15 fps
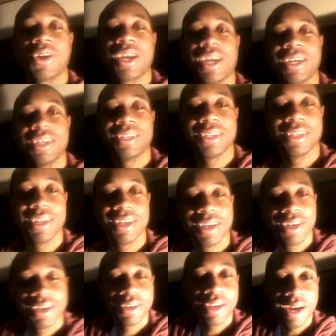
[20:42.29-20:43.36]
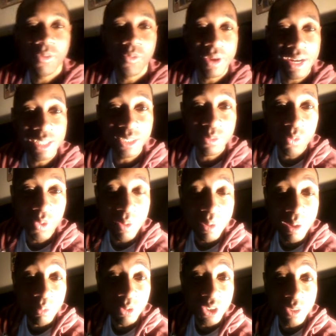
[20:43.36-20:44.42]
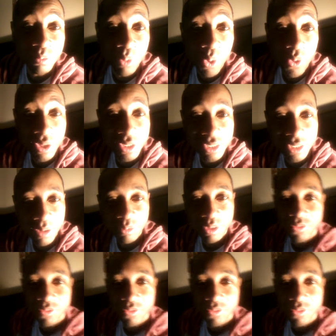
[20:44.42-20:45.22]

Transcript: Okay. Now, when they when people spoil